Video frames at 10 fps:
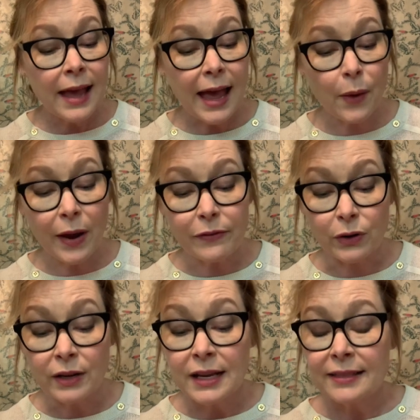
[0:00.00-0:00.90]

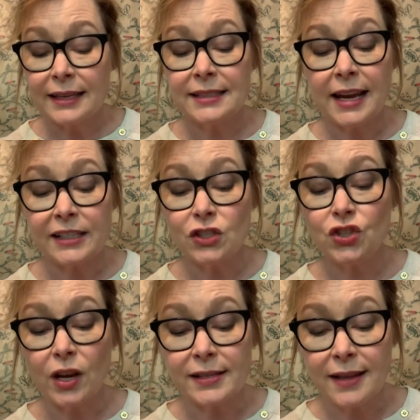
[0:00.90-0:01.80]
However, they taste
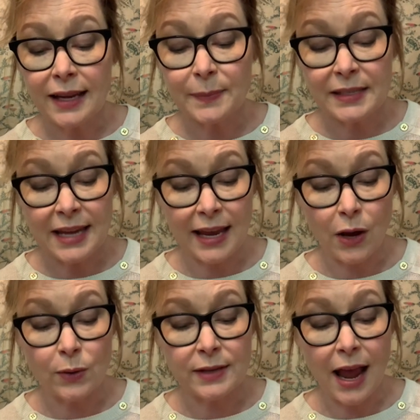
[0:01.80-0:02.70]
just like
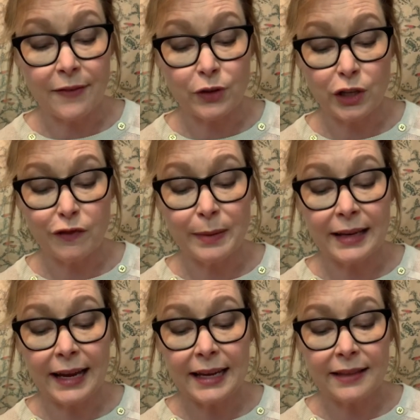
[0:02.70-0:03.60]
potatoes after you've
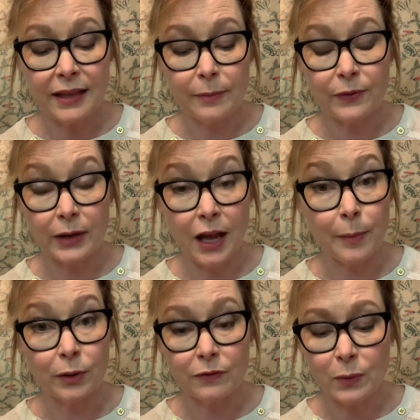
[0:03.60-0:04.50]
been eating them for a
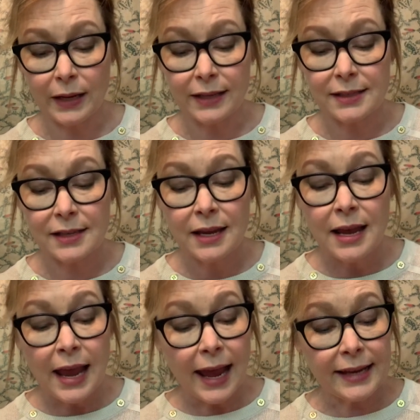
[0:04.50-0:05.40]
couple of weeks,
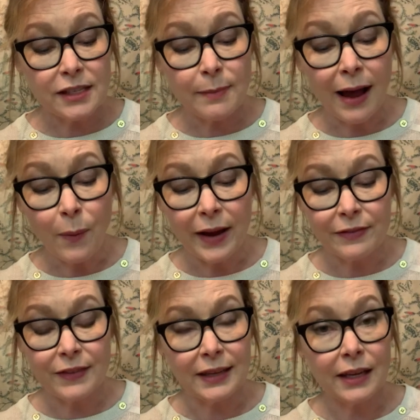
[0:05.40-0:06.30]
and to my way of
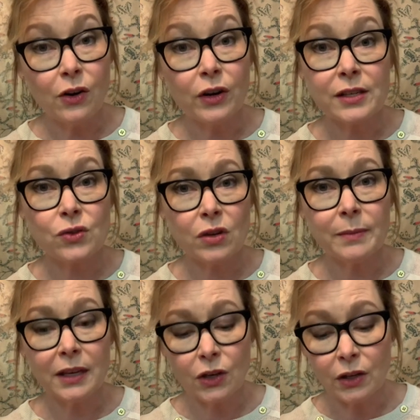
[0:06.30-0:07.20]
thinking are
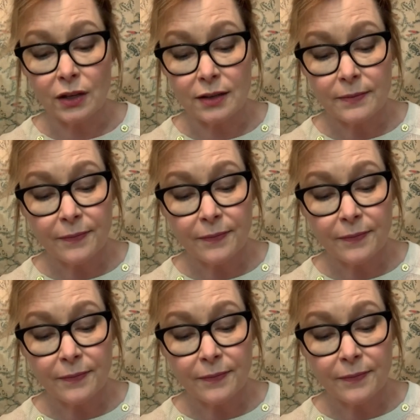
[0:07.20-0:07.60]
extremely good.